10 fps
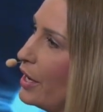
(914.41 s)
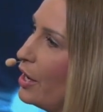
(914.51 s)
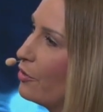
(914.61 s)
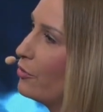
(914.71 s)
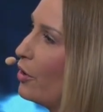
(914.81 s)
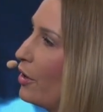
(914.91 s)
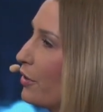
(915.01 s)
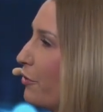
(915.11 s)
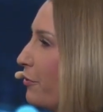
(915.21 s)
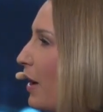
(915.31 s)
for
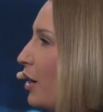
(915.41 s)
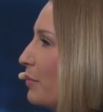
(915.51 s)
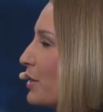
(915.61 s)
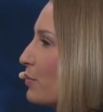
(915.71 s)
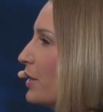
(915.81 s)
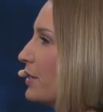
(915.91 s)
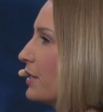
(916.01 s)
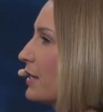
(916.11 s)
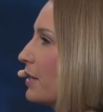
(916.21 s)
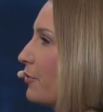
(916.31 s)
the farmers? What's
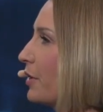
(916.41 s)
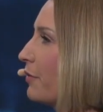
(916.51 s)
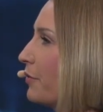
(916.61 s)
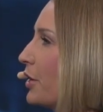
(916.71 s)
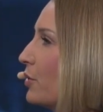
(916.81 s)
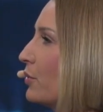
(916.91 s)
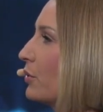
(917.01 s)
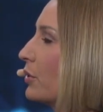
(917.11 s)
the different view?